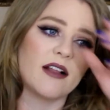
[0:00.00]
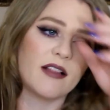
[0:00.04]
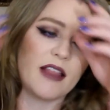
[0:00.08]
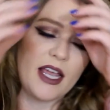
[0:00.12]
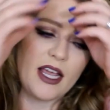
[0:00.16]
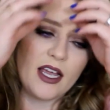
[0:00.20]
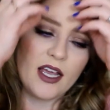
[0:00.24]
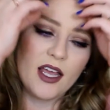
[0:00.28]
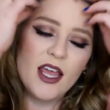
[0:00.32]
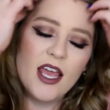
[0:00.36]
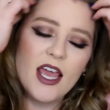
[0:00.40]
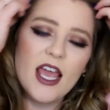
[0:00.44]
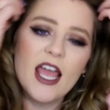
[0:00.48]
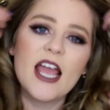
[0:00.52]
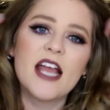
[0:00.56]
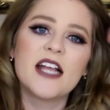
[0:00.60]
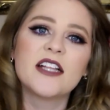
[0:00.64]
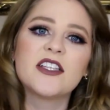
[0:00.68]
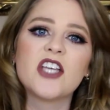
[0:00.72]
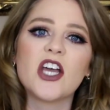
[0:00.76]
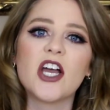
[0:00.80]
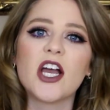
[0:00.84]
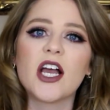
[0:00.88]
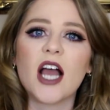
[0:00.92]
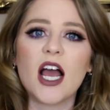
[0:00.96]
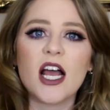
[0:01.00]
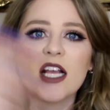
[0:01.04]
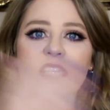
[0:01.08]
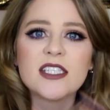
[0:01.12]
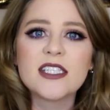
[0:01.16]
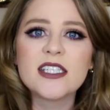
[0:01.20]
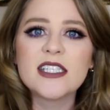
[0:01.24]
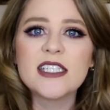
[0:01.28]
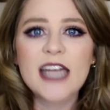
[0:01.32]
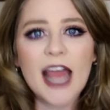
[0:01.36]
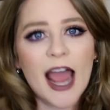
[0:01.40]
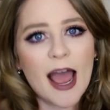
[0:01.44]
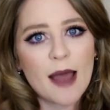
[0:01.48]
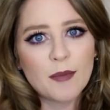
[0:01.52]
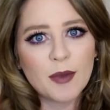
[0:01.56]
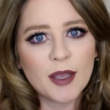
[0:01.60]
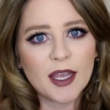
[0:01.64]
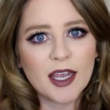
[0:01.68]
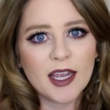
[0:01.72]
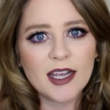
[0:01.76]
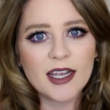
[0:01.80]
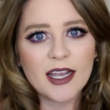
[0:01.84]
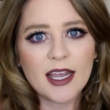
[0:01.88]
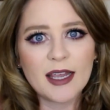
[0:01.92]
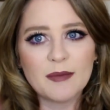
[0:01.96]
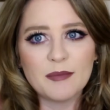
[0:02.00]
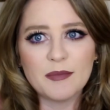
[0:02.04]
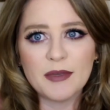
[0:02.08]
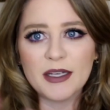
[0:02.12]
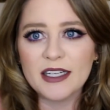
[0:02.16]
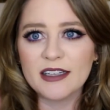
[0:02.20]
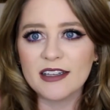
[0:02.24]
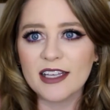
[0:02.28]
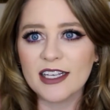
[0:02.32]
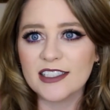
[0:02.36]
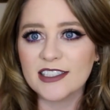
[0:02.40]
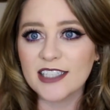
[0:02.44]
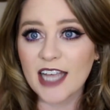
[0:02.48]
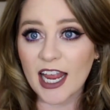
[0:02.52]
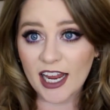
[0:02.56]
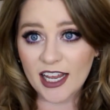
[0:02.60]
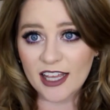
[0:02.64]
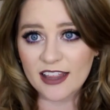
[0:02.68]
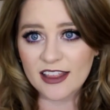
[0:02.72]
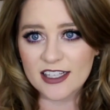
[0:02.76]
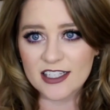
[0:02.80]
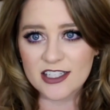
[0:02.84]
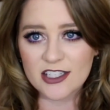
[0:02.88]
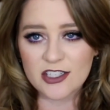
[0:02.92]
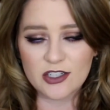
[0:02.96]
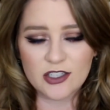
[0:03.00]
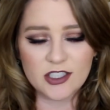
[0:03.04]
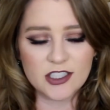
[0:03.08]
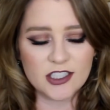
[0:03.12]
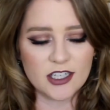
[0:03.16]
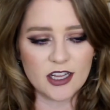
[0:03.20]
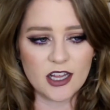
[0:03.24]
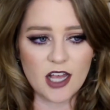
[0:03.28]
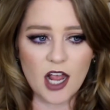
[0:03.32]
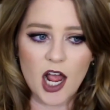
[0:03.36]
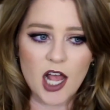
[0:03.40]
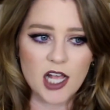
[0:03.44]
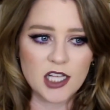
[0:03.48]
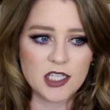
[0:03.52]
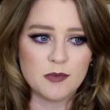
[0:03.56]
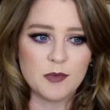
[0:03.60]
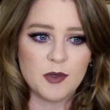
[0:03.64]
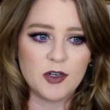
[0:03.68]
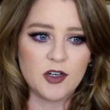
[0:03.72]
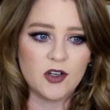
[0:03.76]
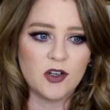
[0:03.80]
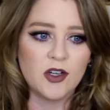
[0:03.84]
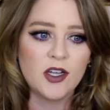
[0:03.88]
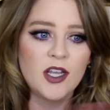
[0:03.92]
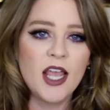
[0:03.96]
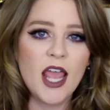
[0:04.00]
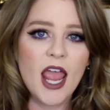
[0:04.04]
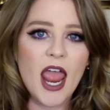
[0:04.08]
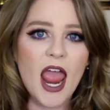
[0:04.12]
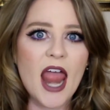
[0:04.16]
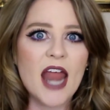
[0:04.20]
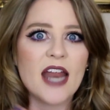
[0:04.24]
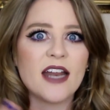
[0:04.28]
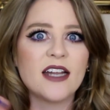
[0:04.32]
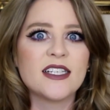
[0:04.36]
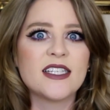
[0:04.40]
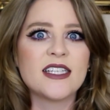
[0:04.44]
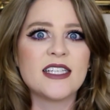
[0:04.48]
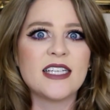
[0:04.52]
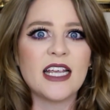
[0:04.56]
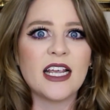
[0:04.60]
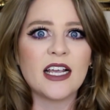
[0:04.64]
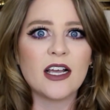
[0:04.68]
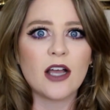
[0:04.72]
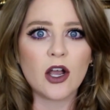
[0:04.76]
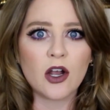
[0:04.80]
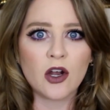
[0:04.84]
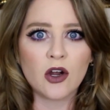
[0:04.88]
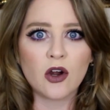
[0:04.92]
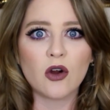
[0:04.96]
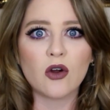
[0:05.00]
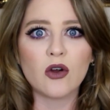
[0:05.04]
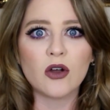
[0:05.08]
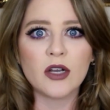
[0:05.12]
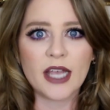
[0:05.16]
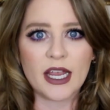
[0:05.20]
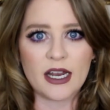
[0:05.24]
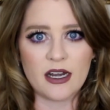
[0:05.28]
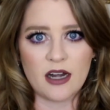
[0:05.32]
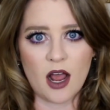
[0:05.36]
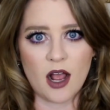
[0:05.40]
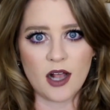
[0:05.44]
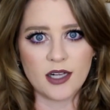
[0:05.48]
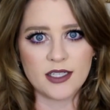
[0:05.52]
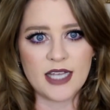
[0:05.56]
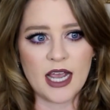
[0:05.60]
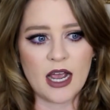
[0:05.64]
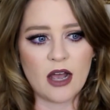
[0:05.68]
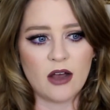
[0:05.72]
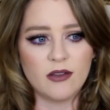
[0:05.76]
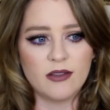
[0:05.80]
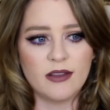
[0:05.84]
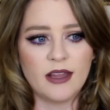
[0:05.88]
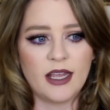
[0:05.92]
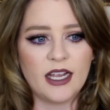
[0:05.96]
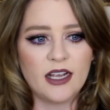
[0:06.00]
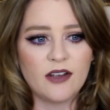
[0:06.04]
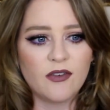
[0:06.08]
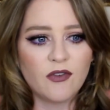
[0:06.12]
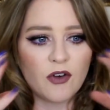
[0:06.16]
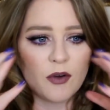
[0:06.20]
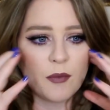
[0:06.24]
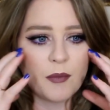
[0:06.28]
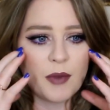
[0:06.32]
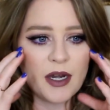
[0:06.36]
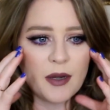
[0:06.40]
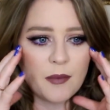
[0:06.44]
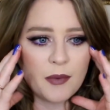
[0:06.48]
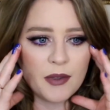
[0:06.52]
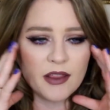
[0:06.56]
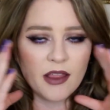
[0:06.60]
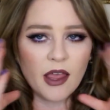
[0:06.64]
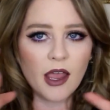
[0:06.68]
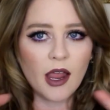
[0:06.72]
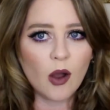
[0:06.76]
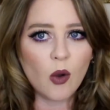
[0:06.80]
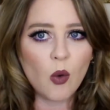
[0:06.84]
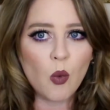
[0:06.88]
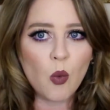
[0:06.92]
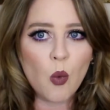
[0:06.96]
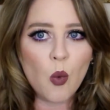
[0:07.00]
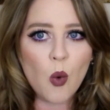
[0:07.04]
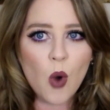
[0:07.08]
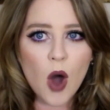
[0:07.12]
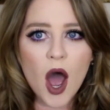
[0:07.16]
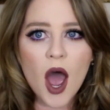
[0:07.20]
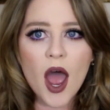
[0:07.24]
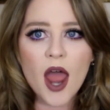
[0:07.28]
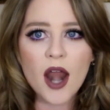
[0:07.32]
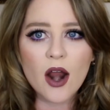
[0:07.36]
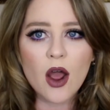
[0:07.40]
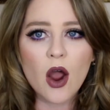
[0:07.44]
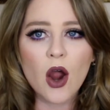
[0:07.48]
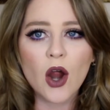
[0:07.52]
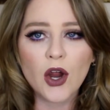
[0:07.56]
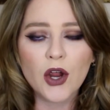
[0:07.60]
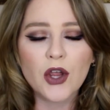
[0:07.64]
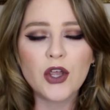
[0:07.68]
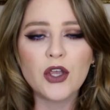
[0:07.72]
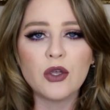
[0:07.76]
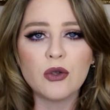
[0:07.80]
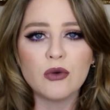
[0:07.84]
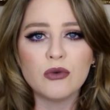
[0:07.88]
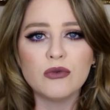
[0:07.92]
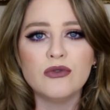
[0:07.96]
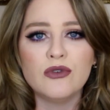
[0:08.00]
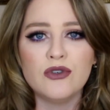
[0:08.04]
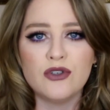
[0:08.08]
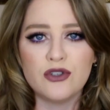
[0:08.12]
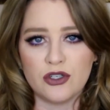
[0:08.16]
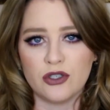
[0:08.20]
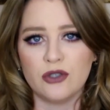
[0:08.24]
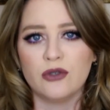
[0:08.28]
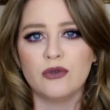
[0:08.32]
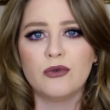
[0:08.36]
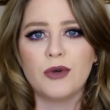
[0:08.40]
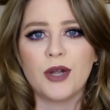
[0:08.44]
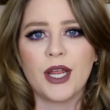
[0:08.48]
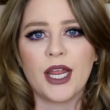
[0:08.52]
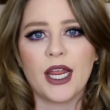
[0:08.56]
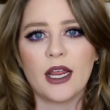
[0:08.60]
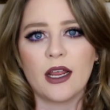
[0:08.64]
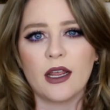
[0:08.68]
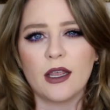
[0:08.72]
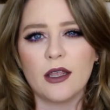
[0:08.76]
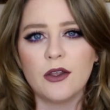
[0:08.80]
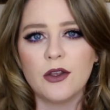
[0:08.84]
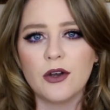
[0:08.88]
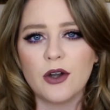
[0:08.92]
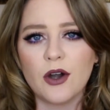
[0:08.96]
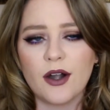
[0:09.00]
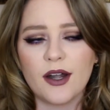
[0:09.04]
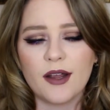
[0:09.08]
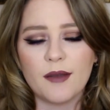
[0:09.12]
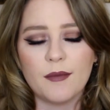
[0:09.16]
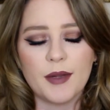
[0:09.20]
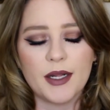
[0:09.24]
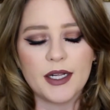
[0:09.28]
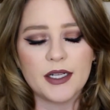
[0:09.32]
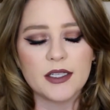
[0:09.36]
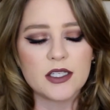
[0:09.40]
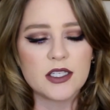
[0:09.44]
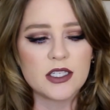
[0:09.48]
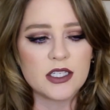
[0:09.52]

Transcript: Like, it took a stabbing and me, like, taking this dude to the hospital and seeing a girl get knocked out, like, for me to be like, what are you doing? You know what I mean?